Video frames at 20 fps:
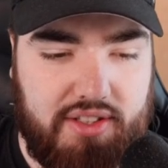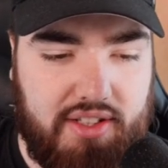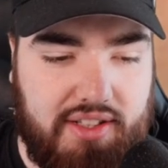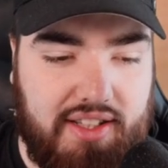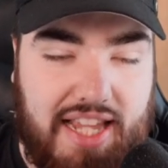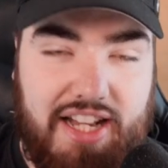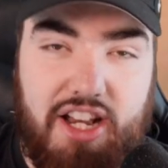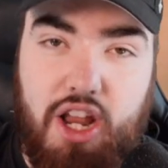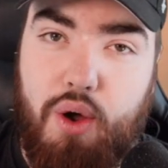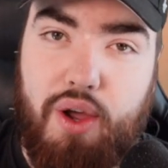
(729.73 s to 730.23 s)

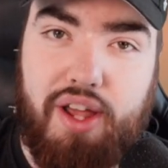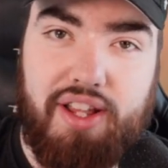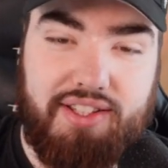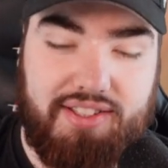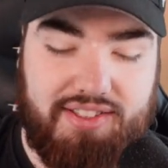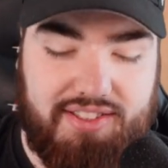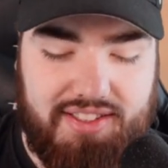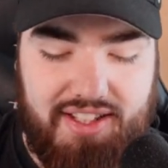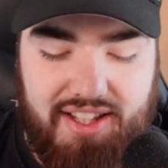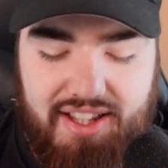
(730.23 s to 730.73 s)
Late
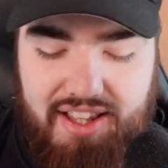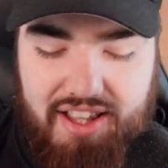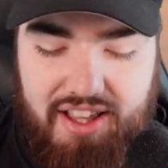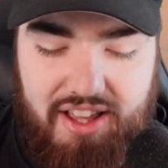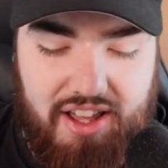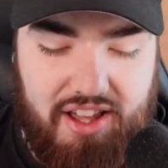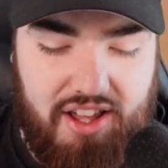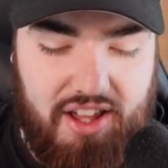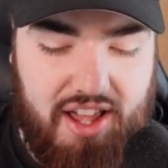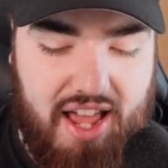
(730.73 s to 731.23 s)
notice.
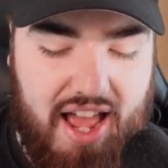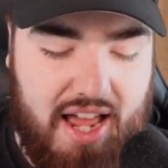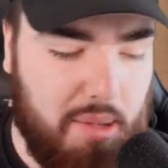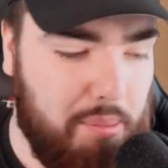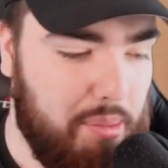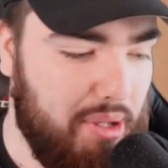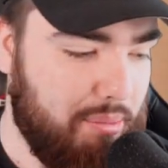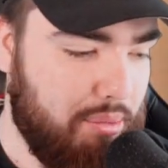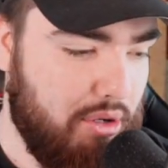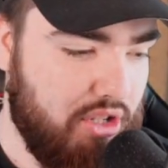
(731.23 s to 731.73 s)
I had a
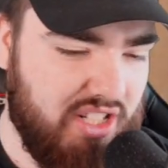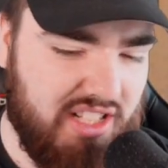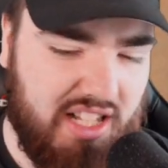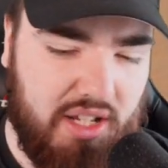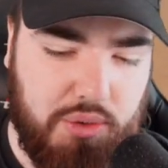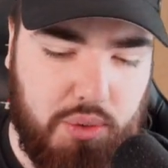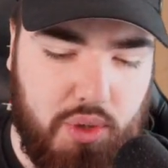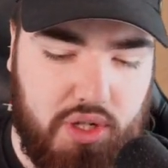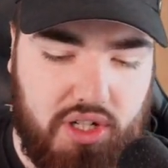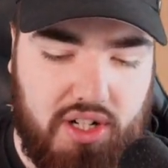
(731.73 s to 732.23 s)
big project that I
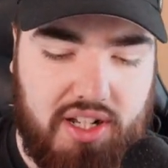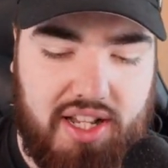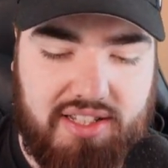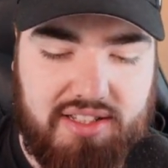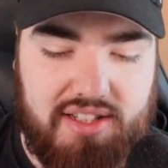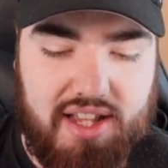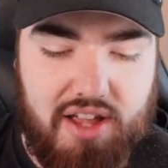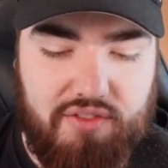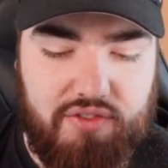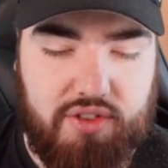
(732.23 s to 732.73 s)
was working on last
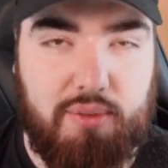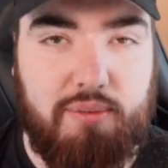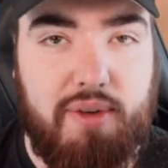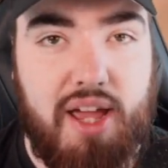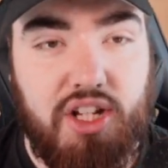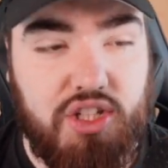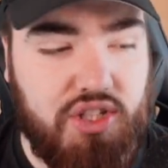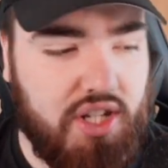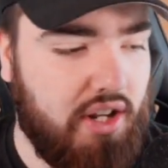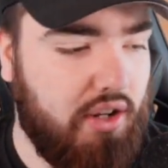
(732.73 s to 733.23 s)
night for the
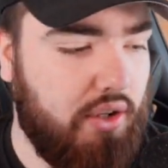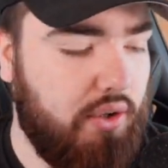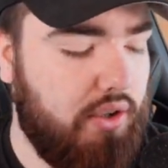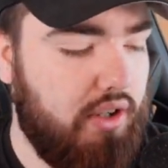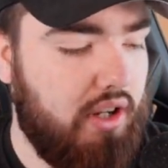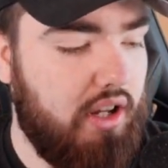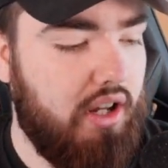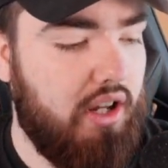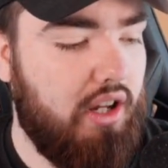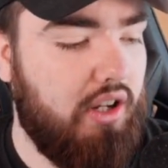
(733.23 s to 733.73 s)
main channel,
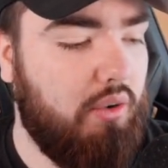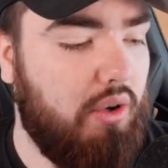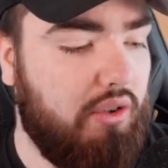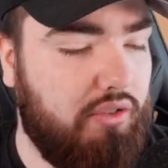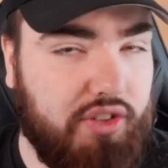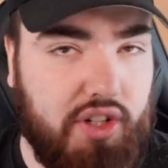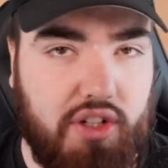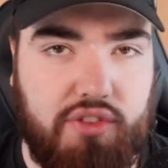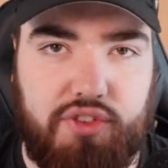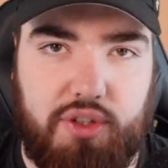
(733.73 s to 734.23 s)
well,
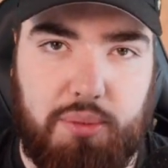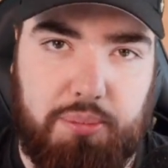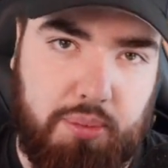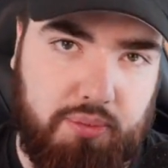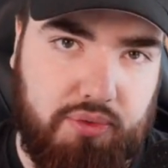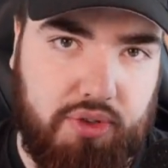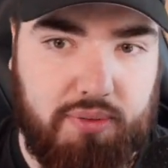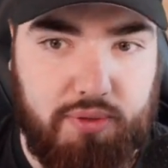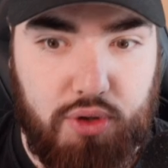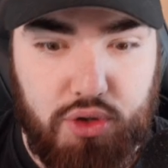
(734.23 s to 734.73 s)
for
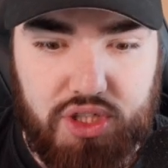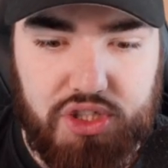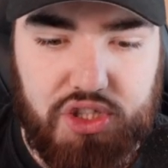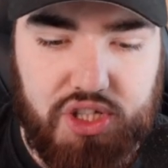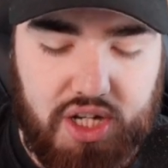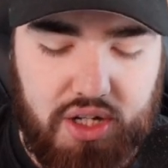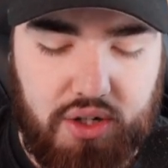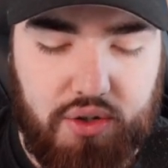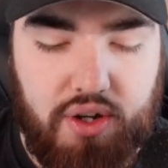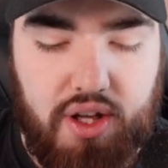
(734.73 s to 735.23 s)
the music
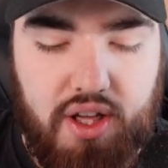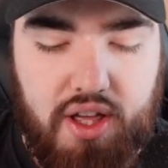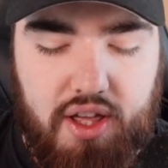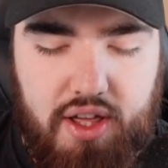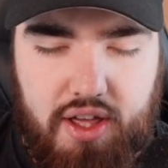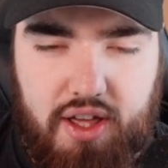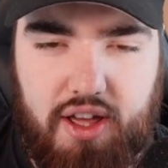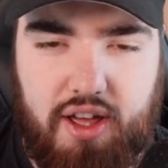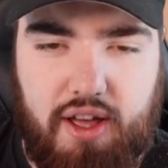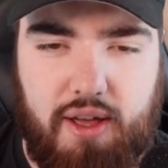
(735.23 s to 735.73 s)
channel.
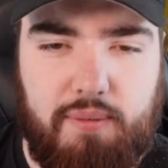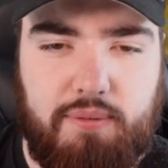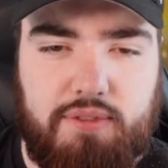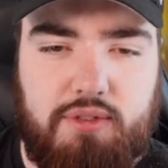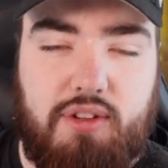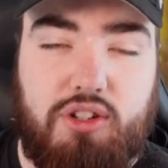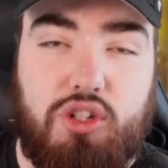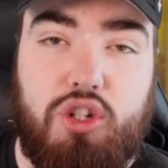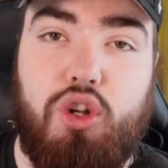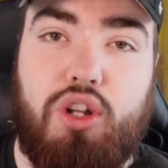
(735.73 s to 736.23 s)
So
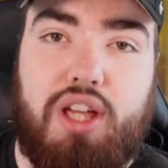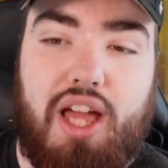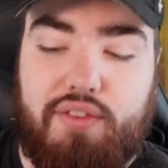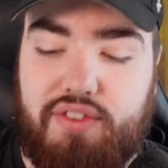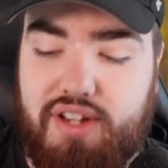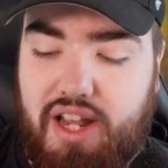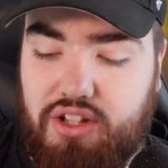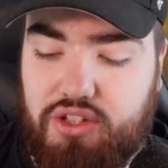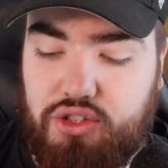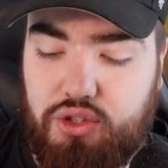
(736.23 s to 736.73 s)
make sure you look out
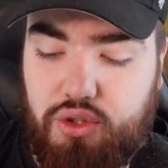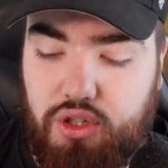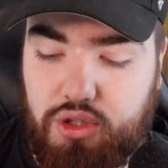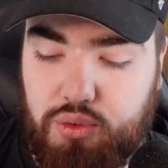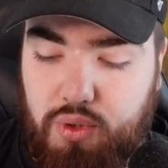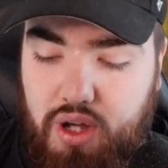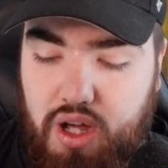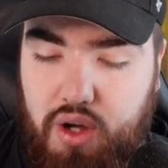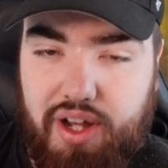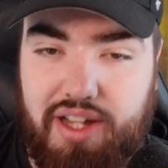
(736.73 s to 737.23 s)
for that soon as
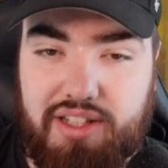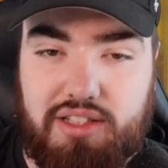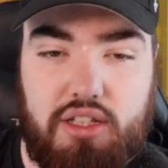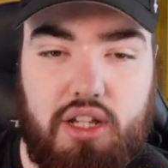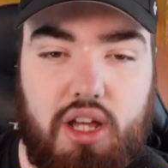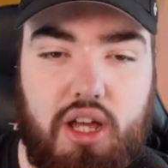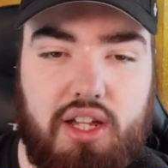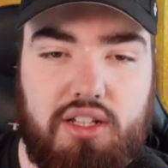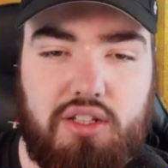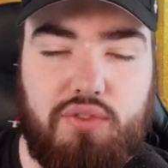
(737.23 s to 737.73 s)
well. It's
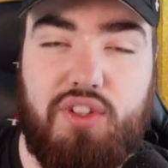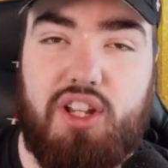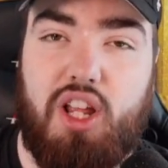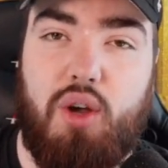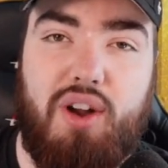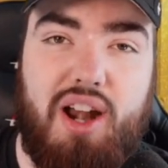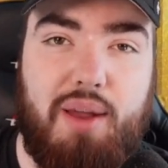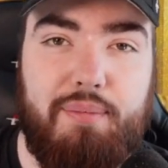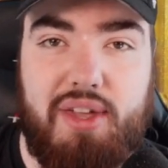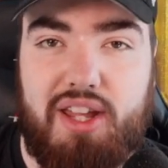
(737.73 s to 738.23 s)
a video
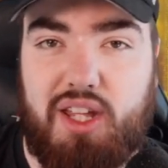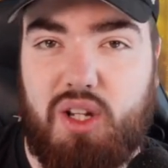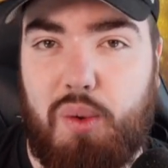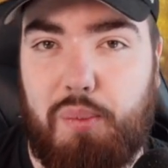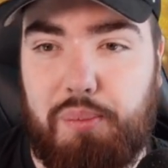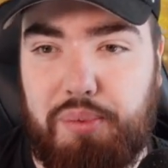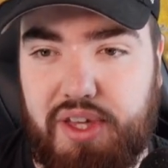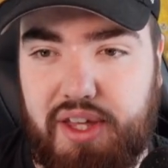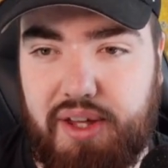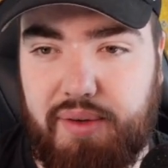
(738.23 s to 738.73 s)
where I'm making a
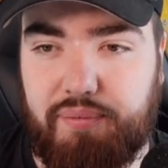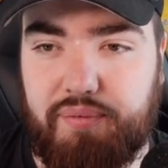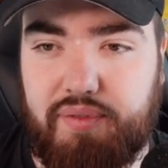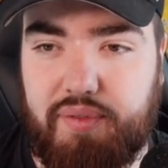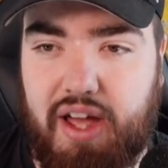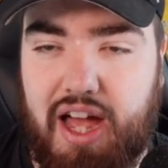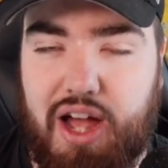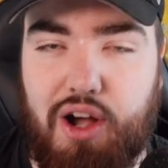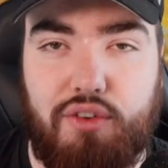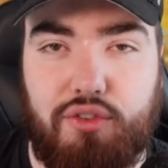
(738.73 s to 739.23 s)
beat
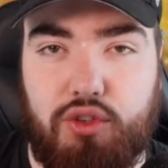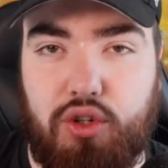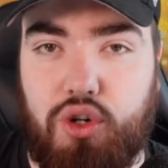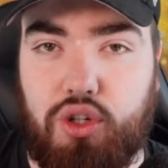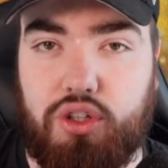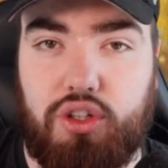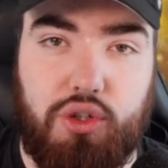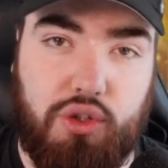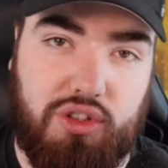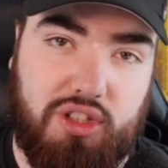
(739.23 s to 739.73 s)
out of
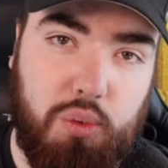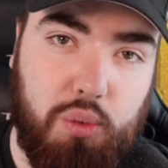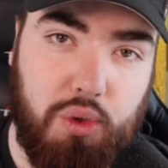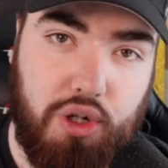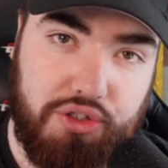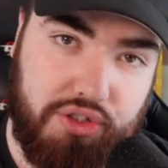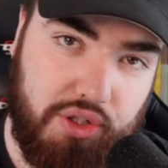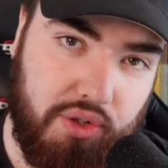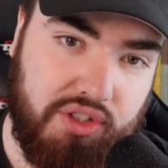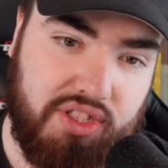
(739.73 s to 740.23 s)
Call of Duty
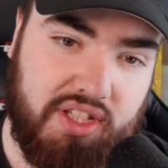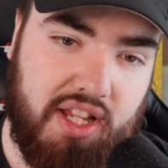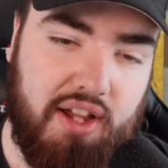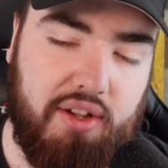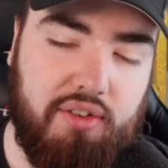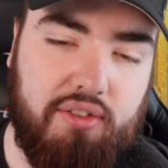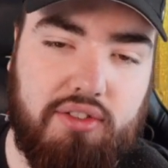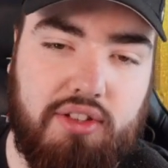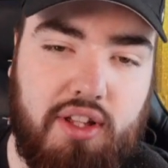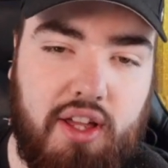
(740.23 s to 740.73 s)
Warzone
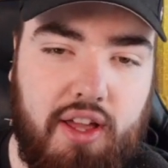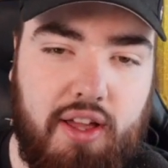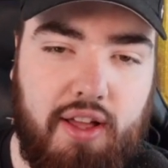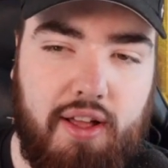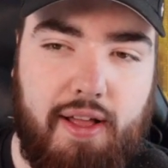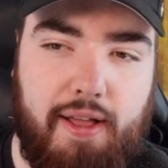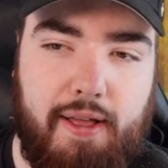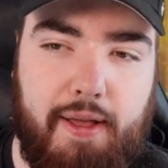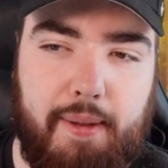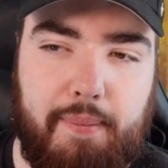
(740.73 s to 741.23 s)
sounds.
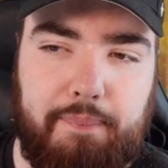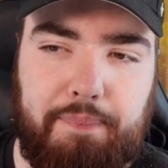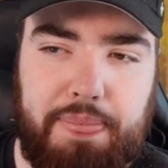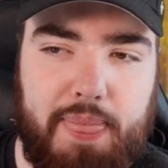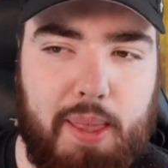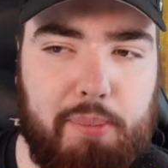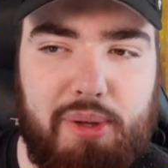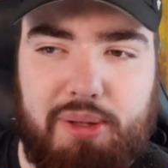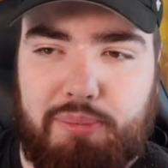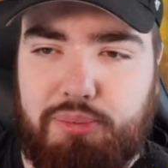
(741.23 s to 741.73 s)

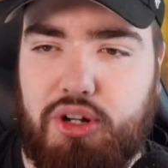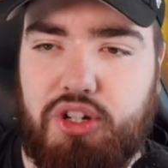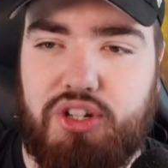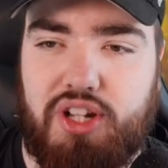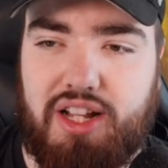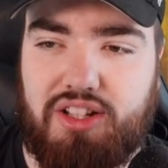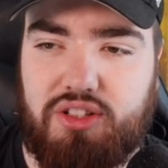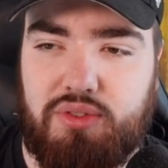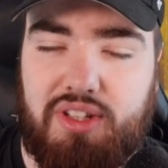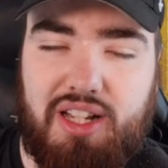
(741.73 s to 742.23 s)
A big
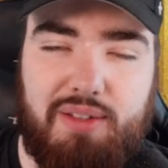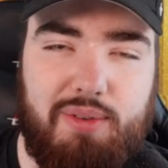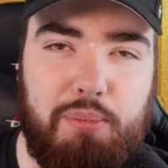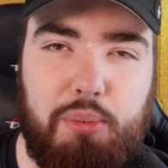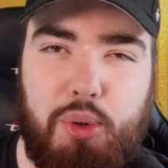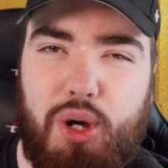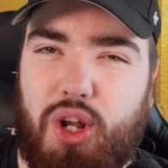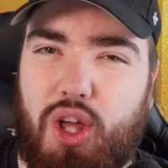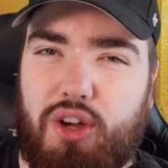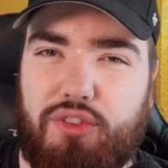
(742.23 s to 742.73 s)
project, something I've been
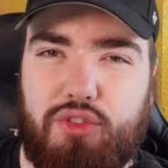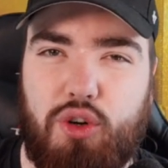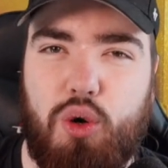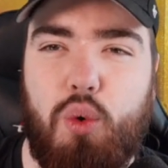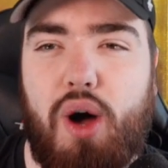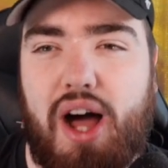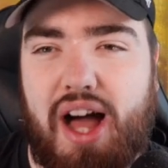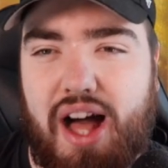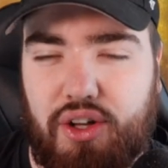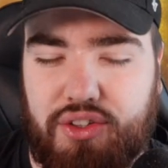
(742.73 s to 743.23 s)
putting off for a
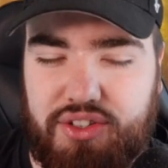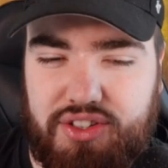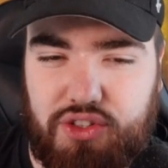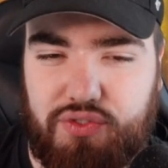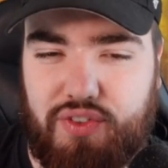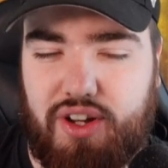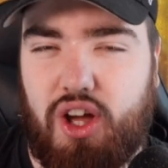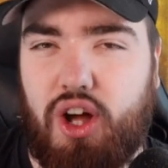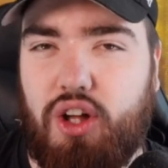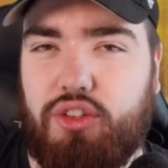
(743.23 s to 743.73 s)
while because it's
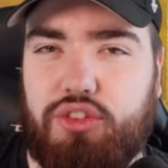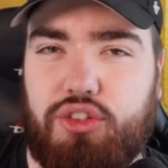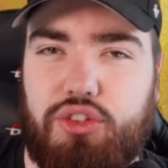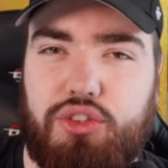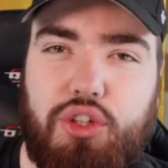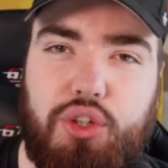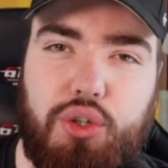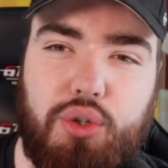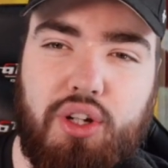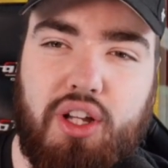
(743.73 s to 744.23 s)
very hard to
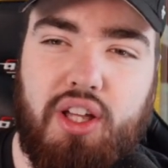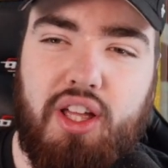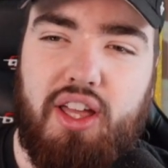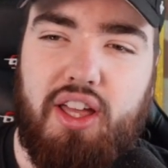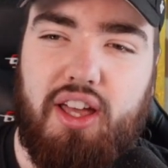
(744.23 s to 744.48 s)
do.